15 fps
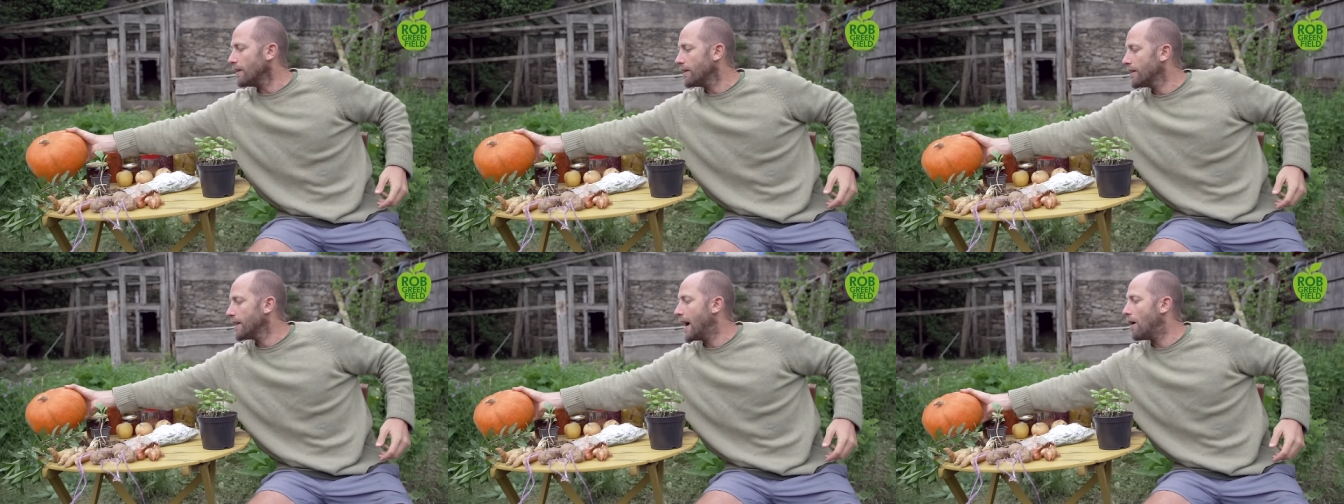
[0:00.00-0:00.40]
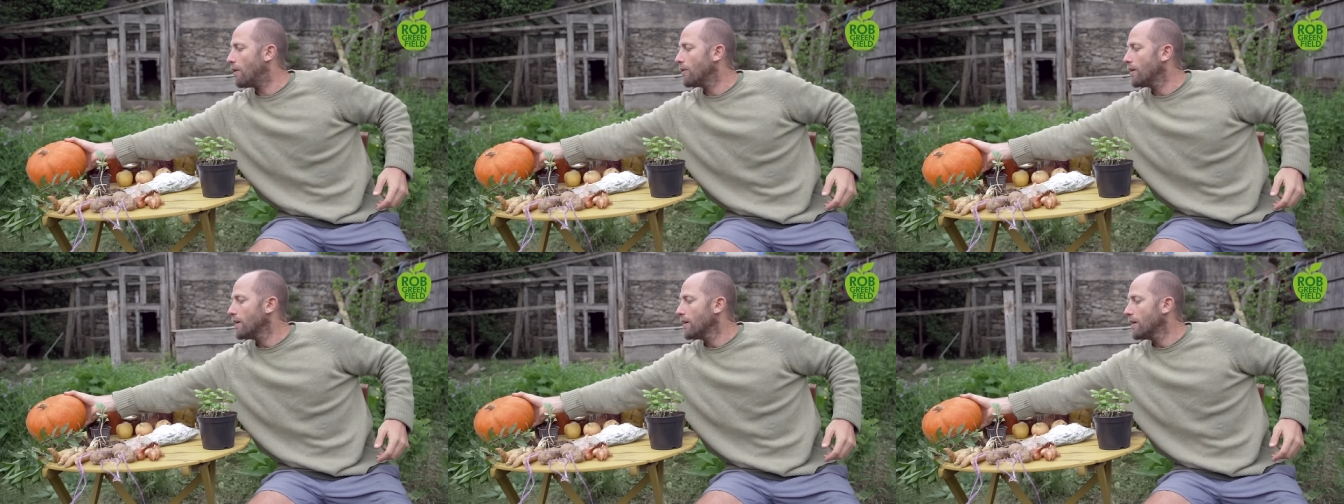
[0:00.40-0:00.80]

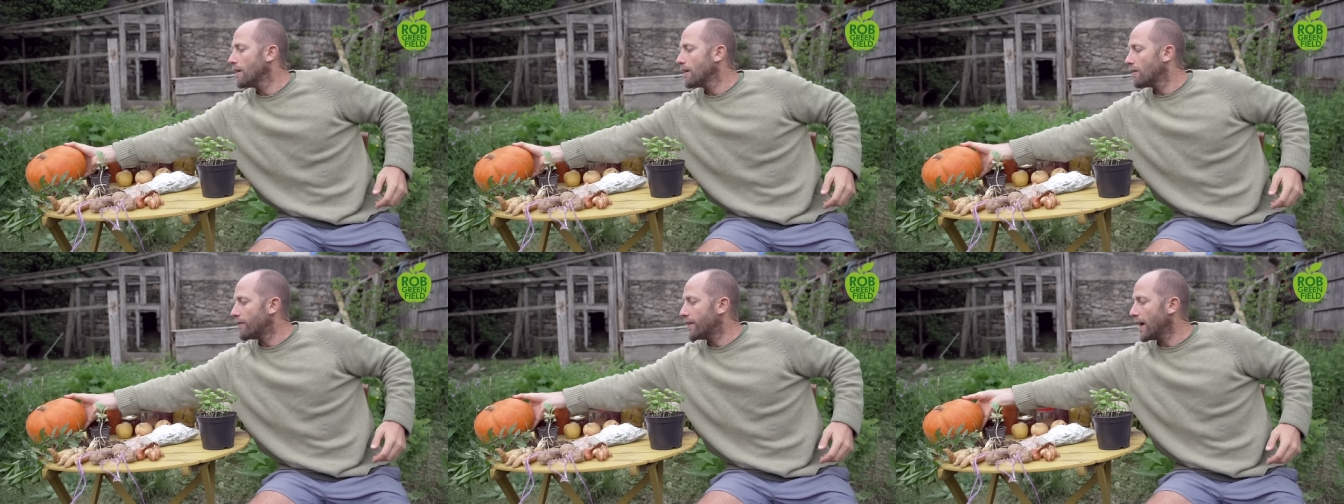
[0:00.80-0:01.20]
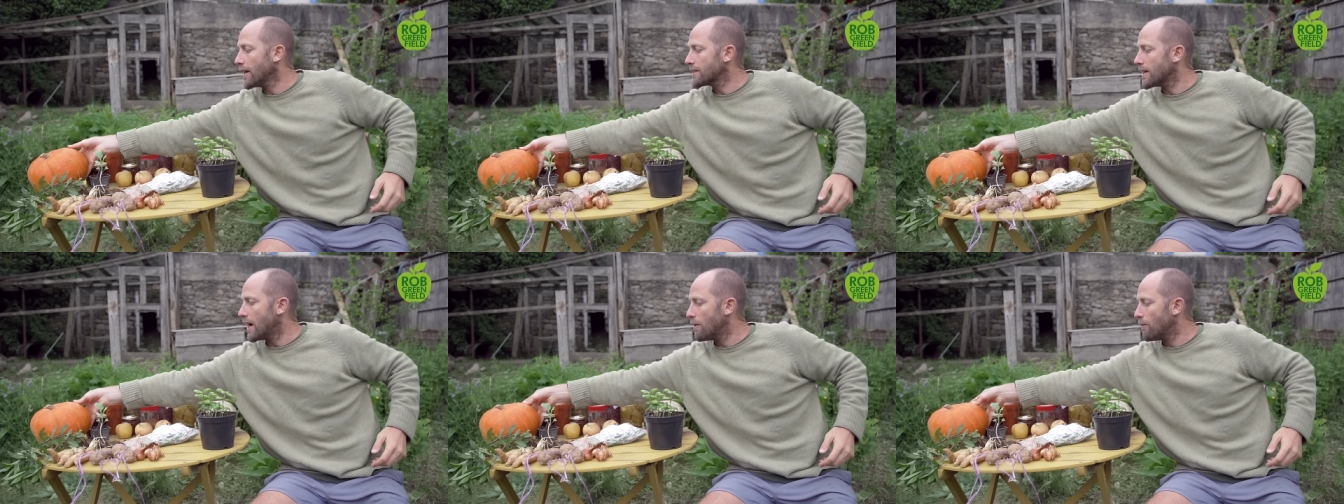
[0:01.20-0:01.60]
Now,
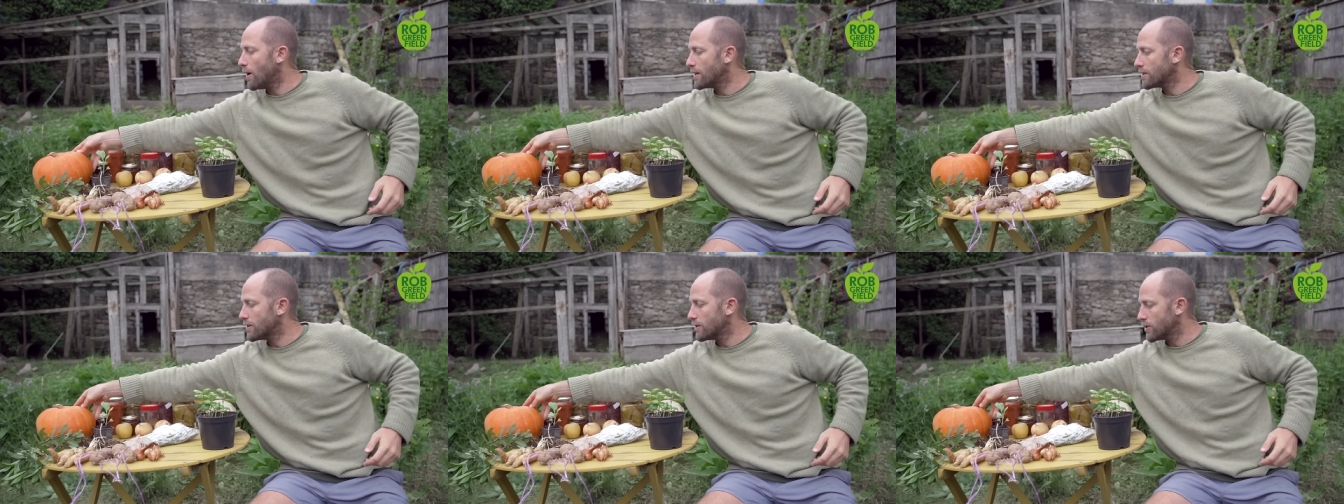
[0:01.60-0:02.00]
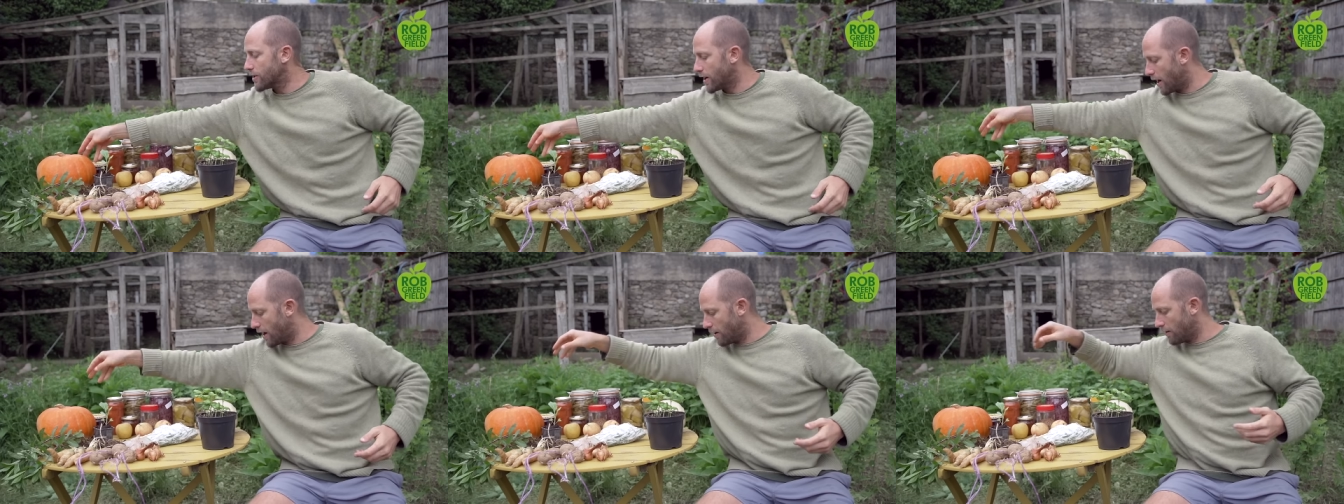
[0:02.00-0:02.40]
next I want to
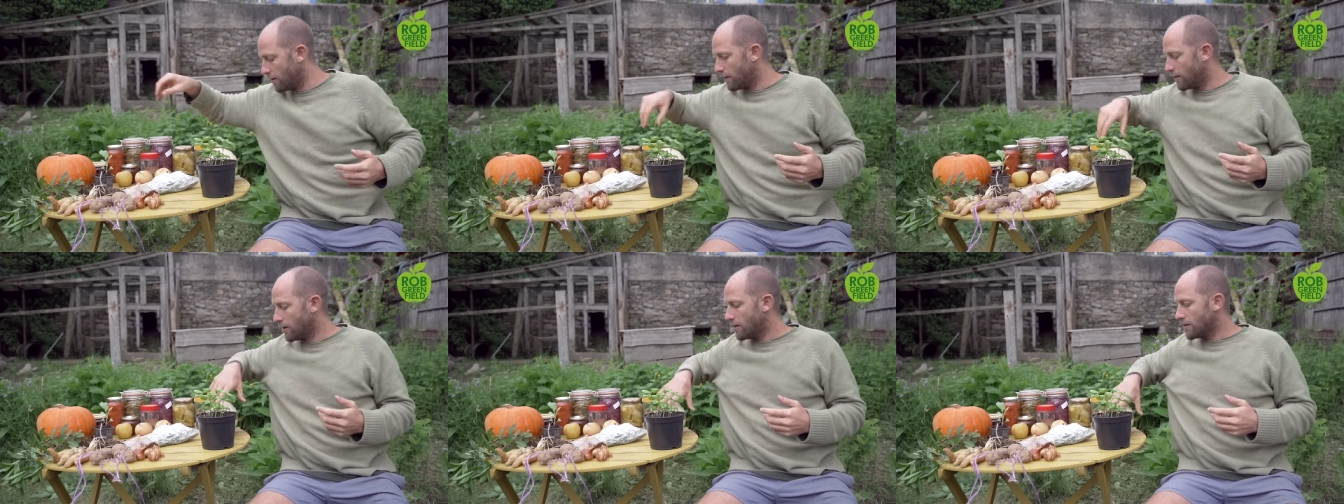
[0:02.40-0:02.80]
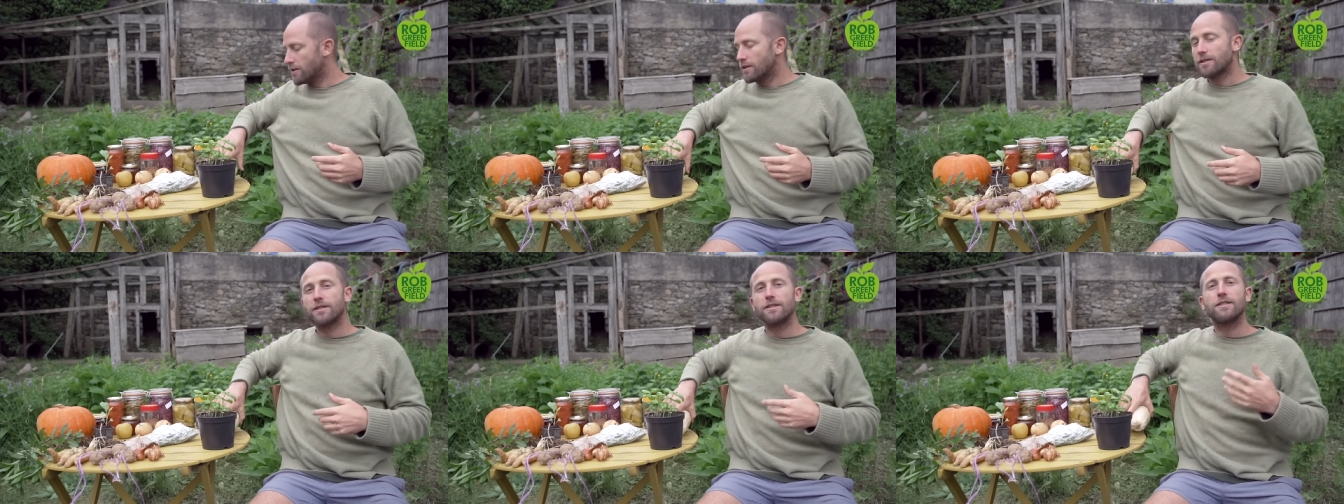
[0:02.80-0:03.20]
share
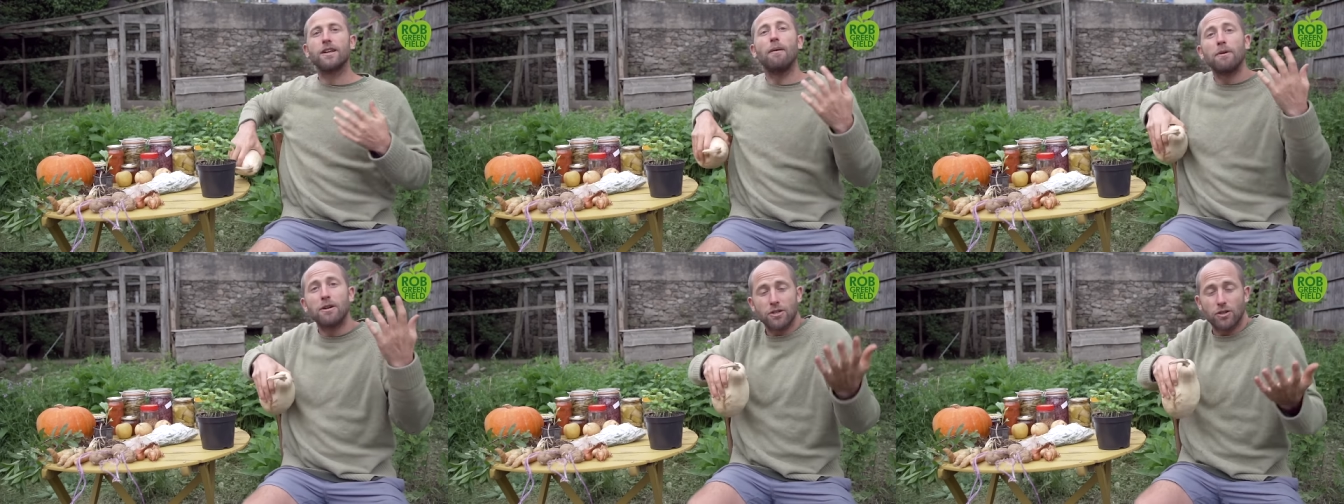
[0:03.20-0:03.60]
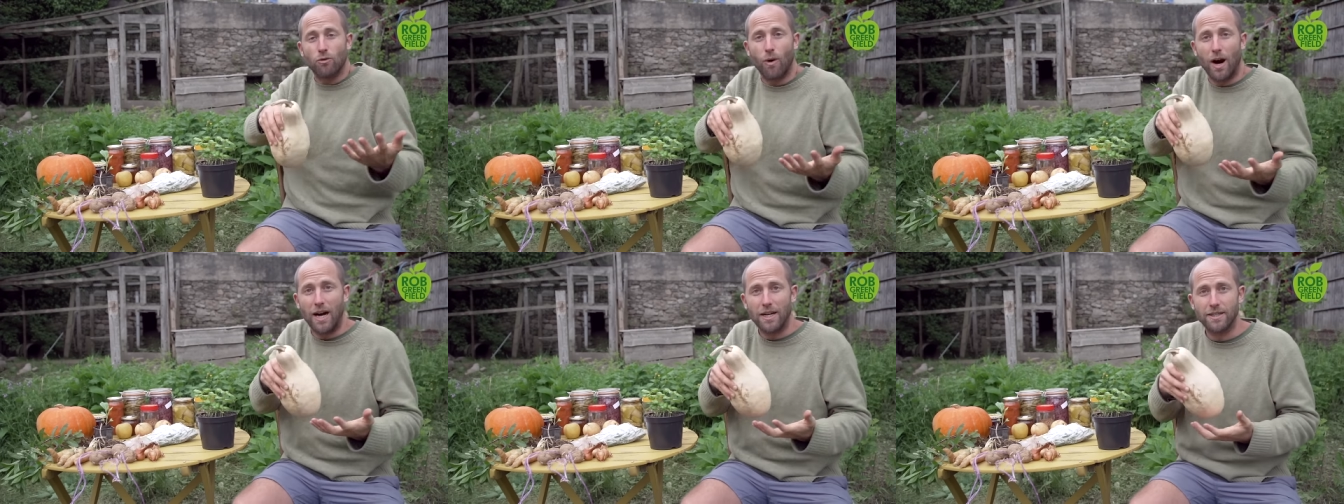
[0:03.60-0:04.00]
summer
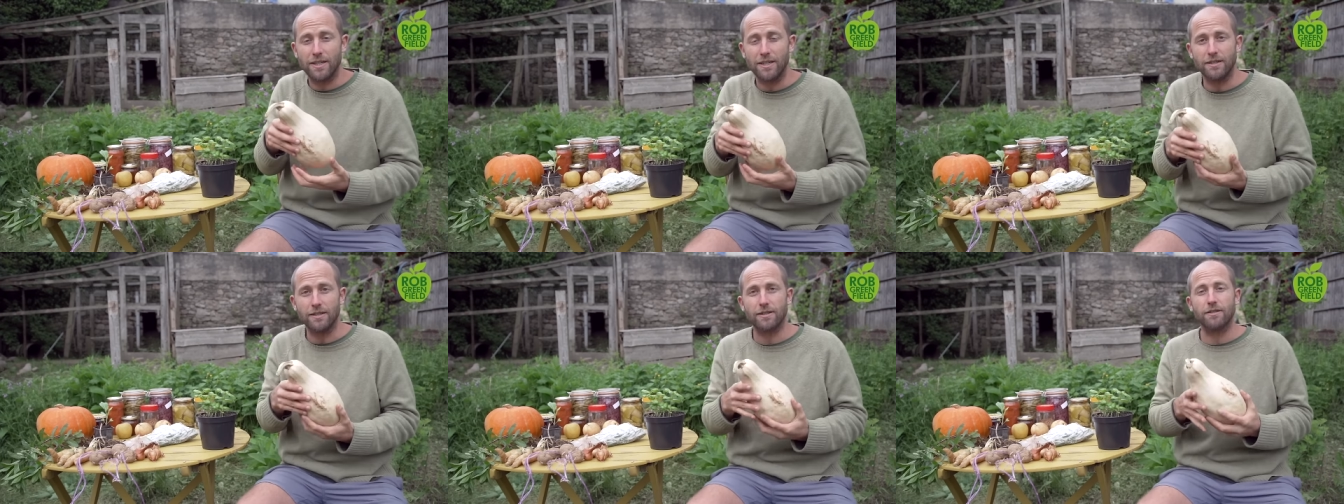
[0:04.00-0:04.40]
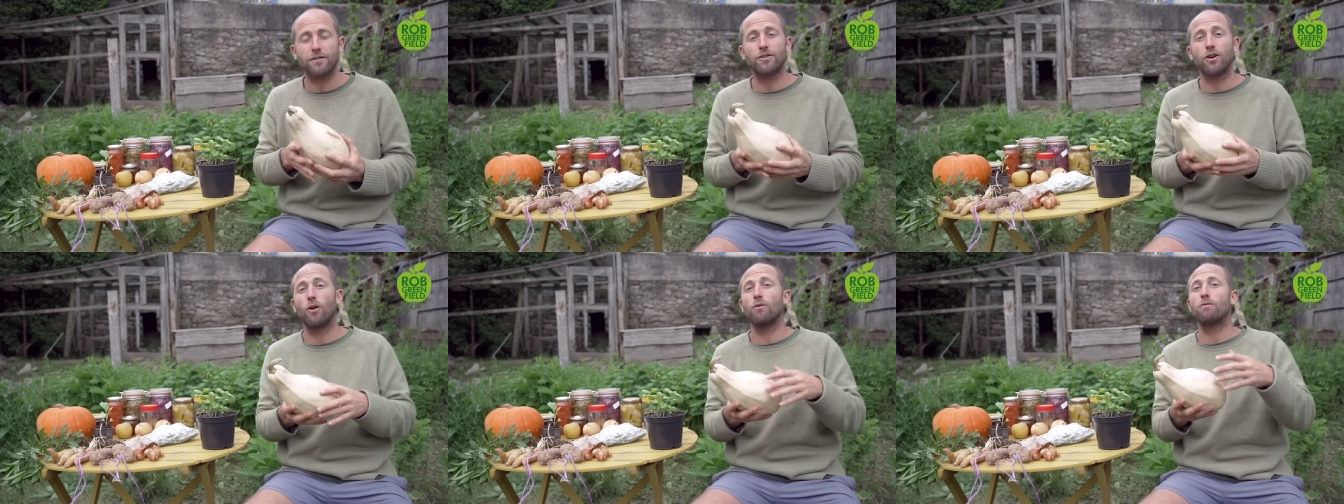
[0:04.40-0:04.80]
squashes,
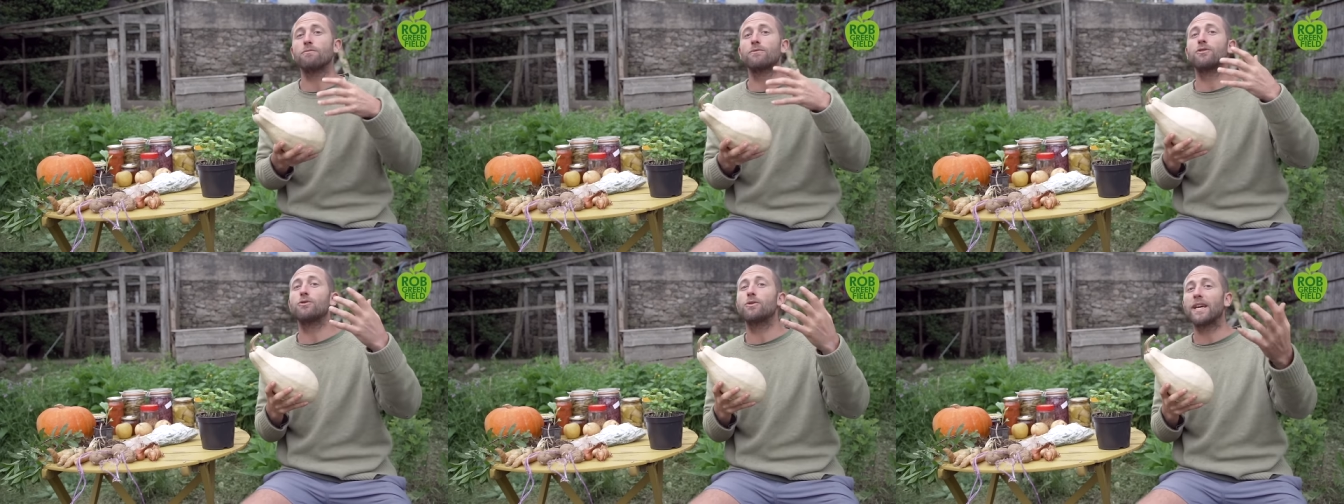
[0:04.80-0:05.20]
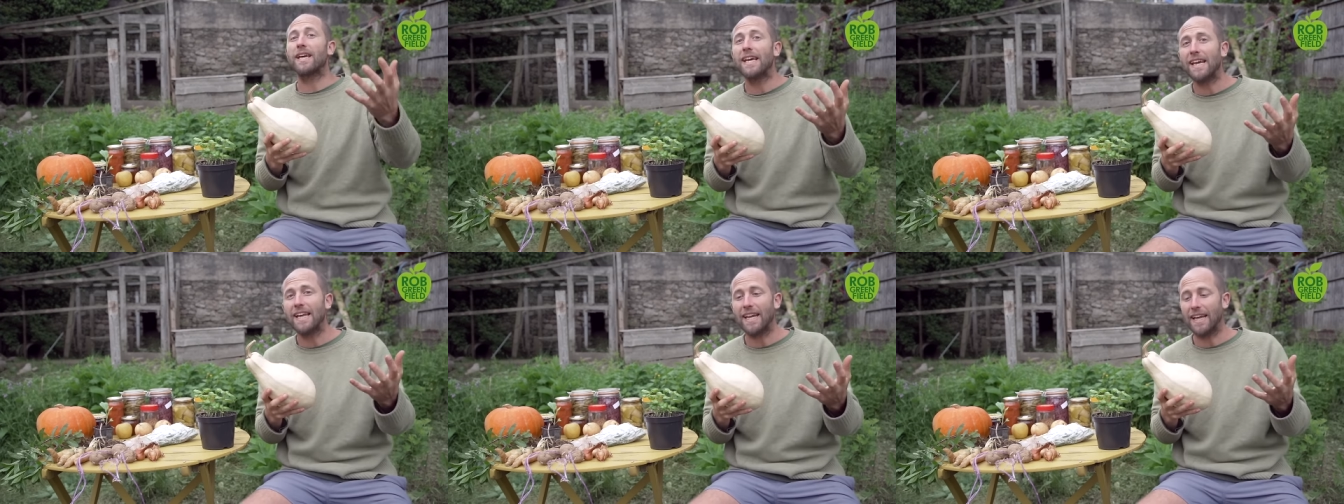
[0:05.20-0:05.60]
so
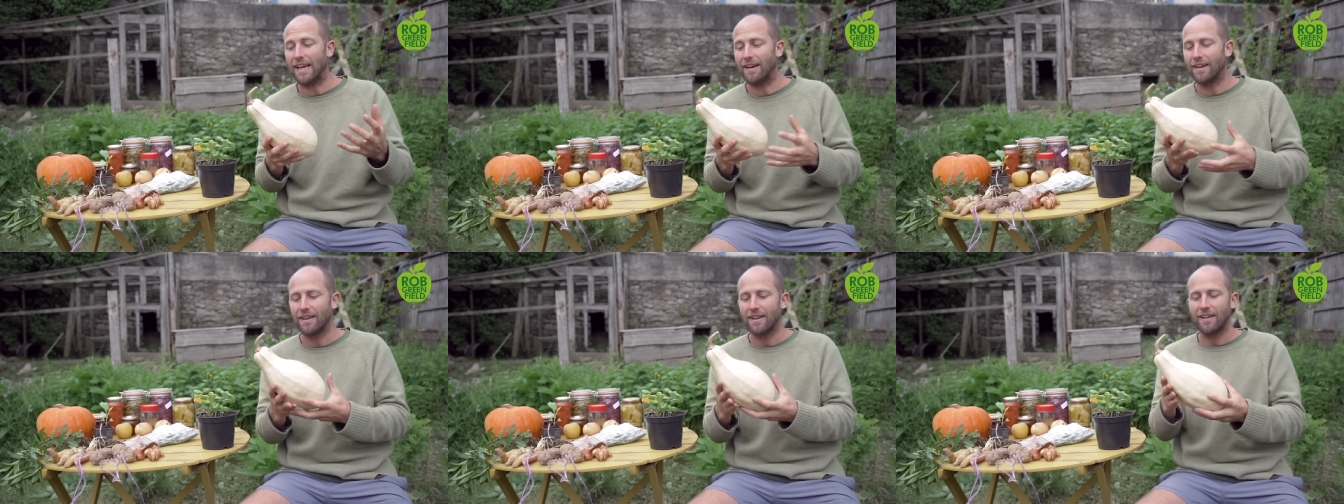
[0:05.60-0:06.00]
zucchini.